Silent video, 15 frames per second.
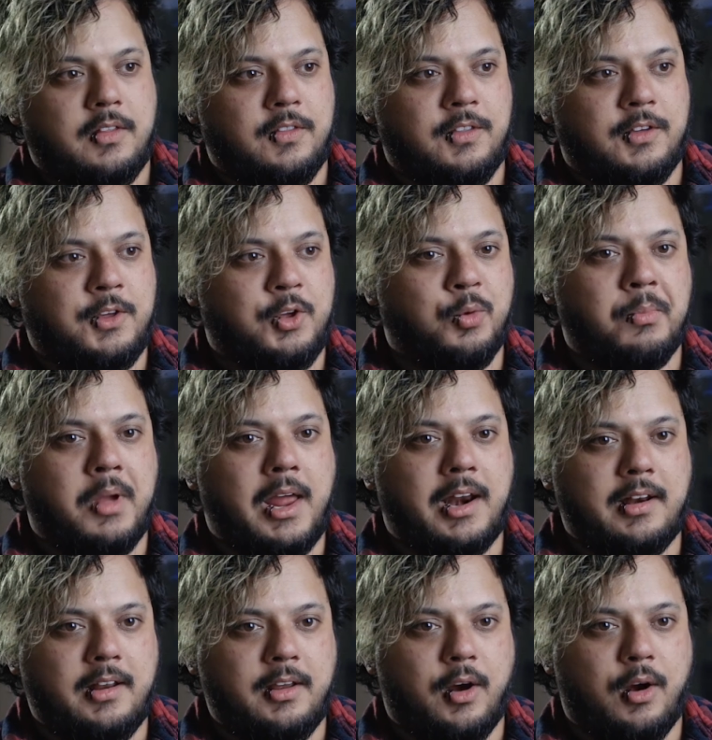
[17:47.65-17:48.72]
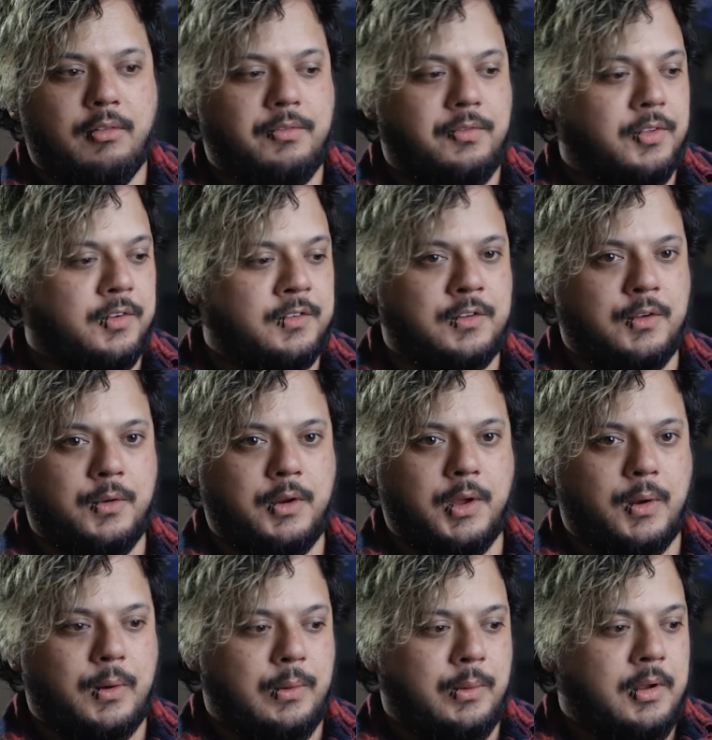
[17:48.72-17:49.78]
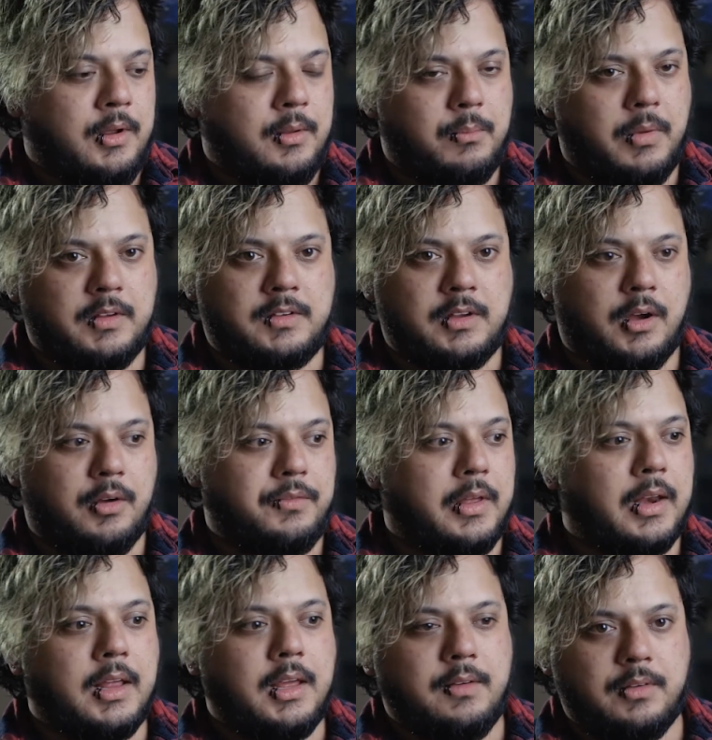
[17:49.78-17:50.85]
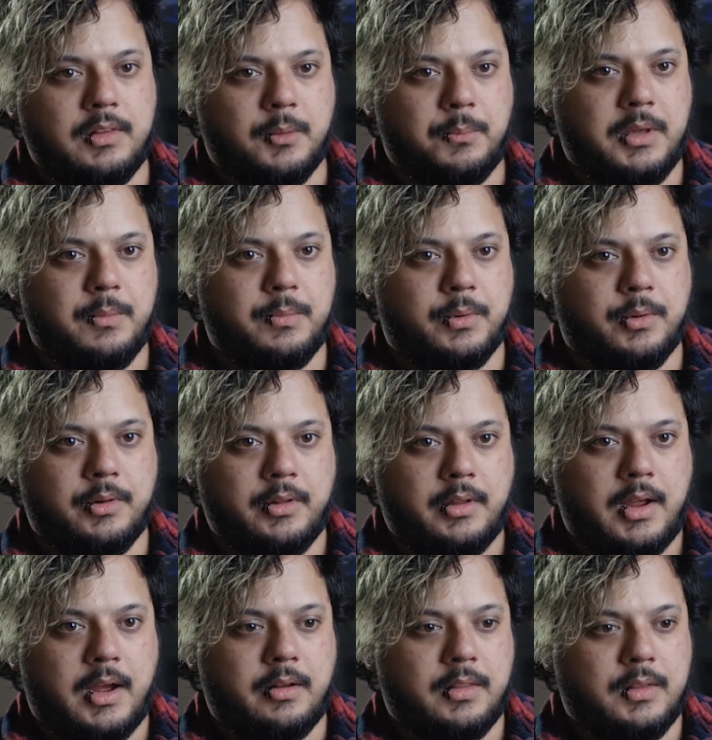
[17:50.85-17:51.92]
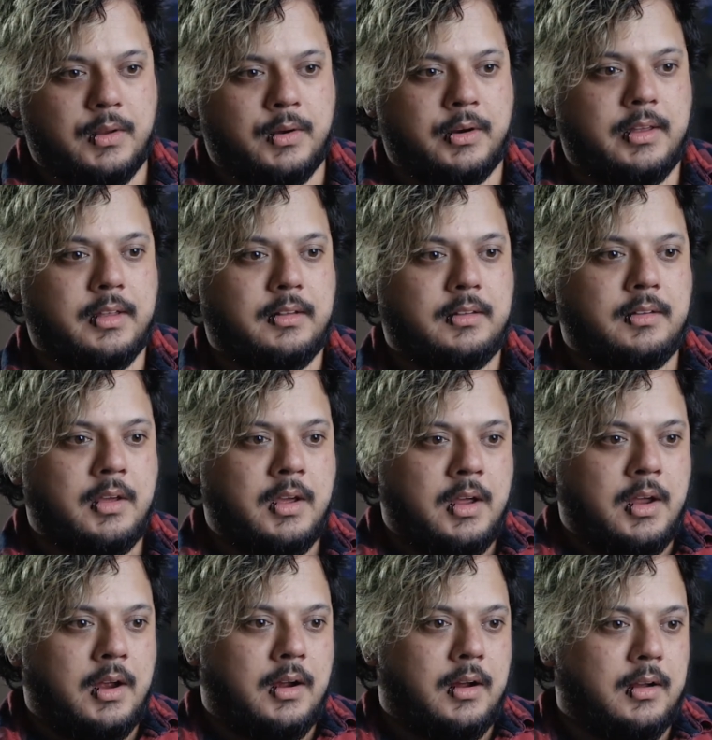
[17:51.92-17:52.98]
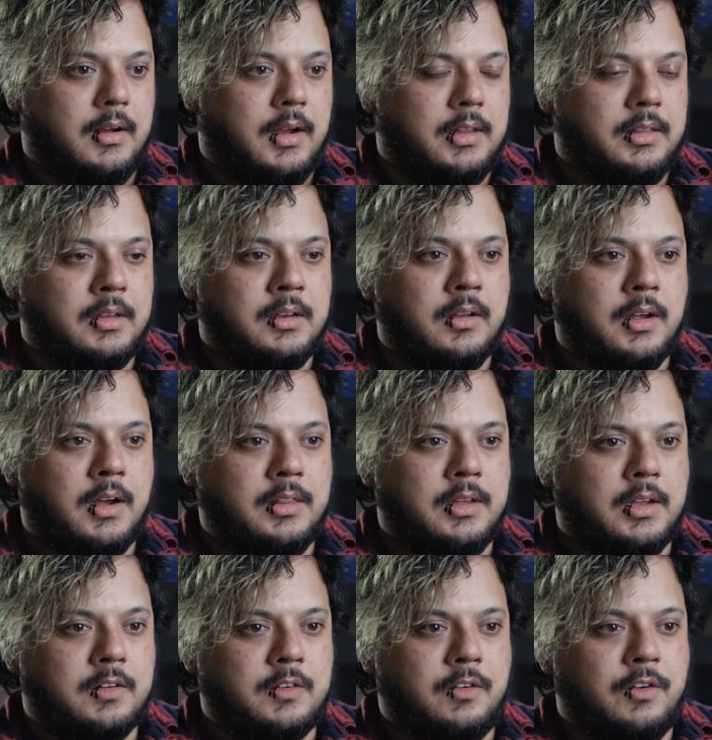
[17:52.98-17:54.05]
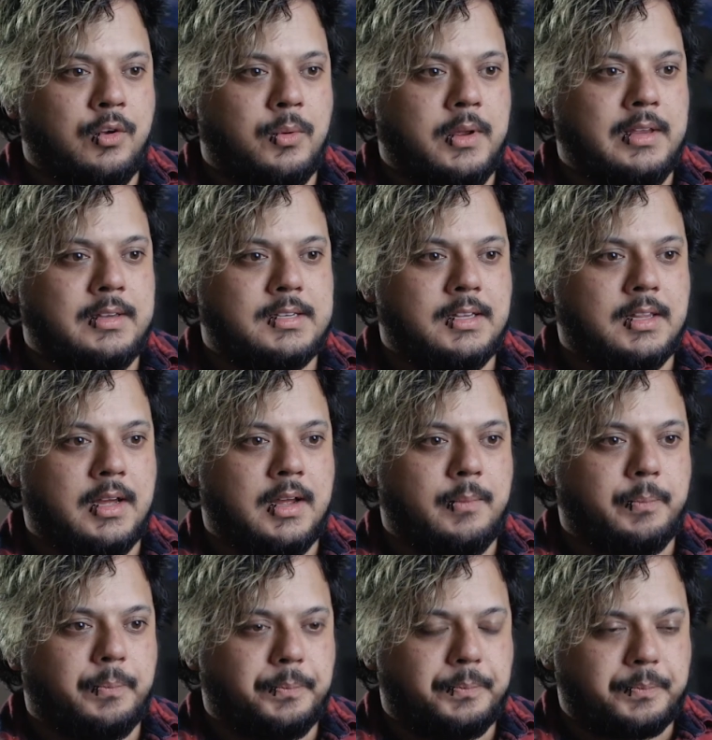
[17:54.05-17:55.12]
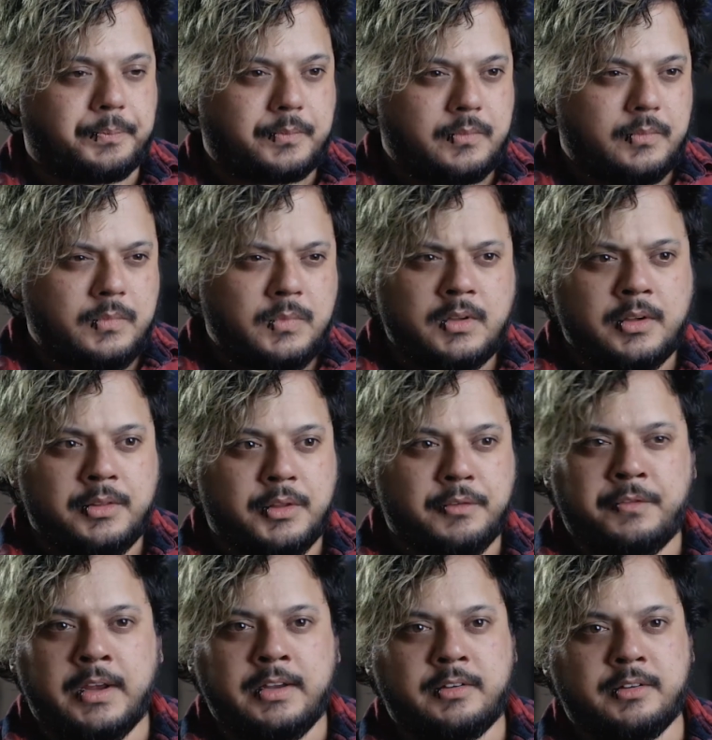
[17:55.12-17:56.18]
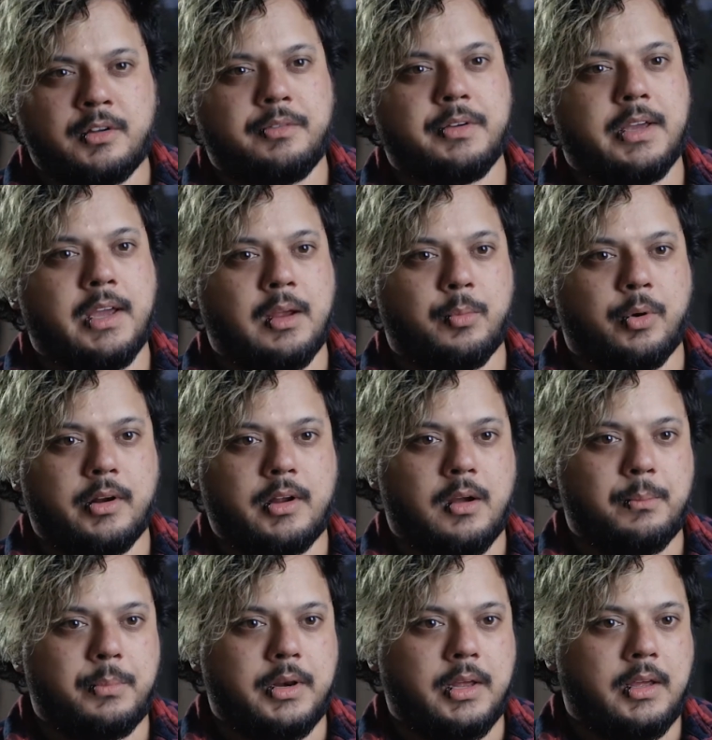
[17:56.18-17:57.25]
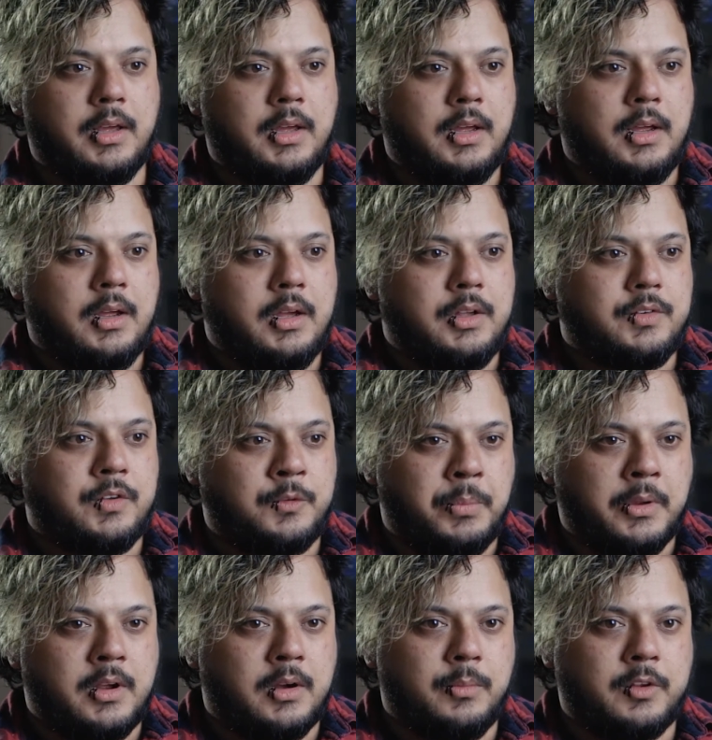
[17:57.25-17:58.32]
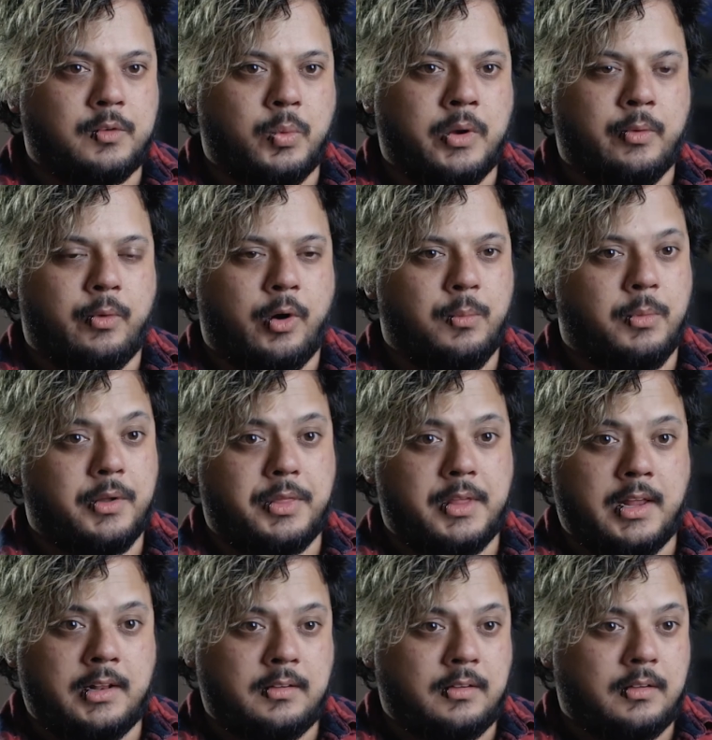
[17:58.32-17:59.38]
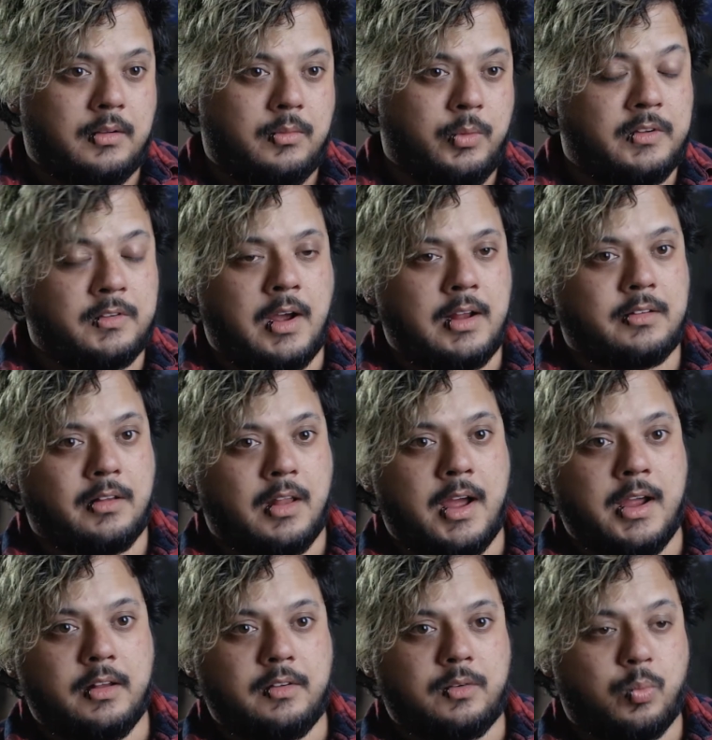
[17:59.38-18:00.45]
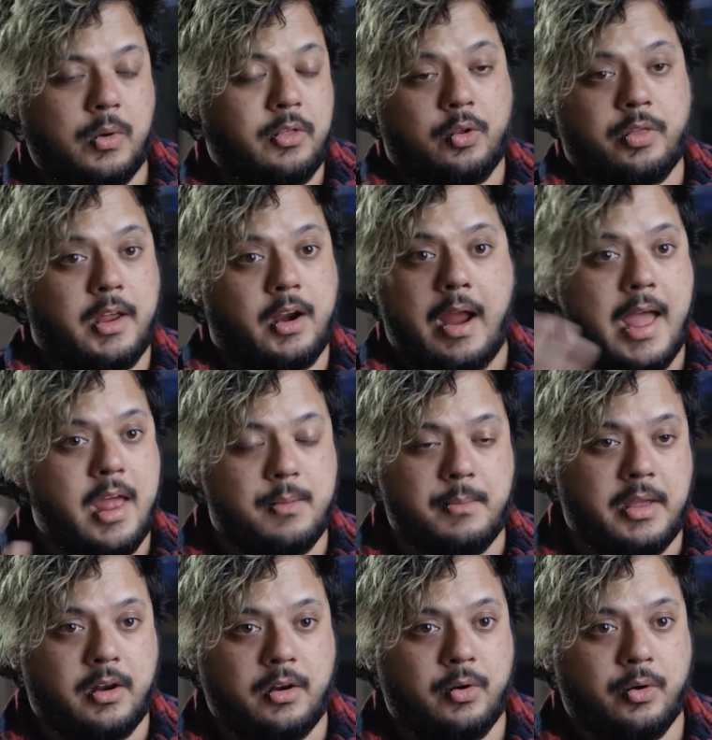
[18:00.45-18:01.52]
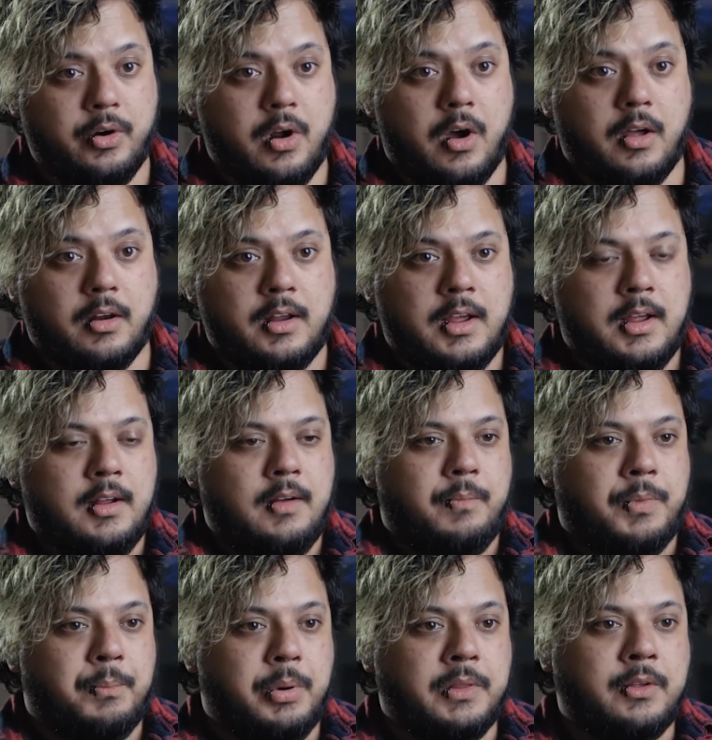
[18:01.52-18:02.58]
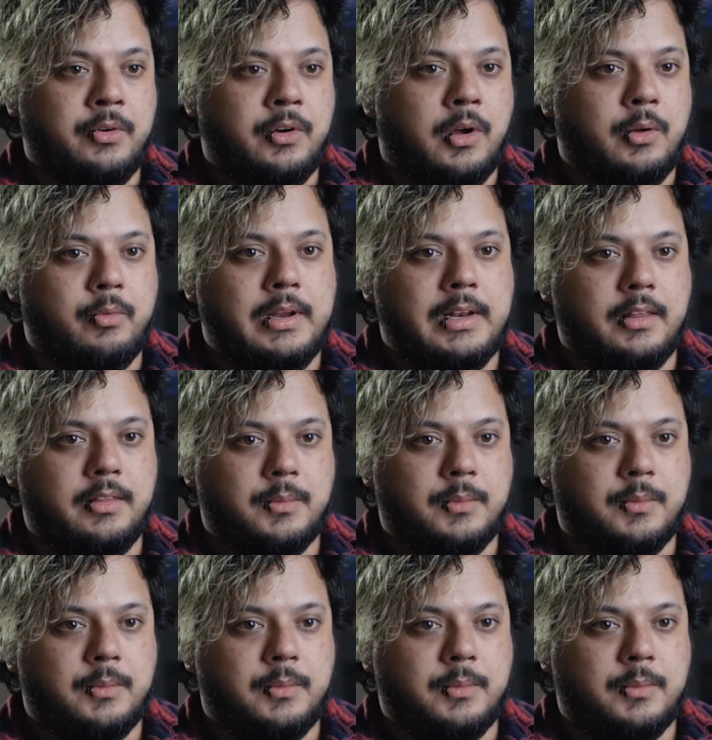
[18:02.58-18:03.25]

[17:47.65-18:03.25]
the humanity of the studio, myself, and even the people out in the audience. I think it's too easy that the faces of a game or a company just become this weird robot that recites lines, whether they're animated or not, but they're not really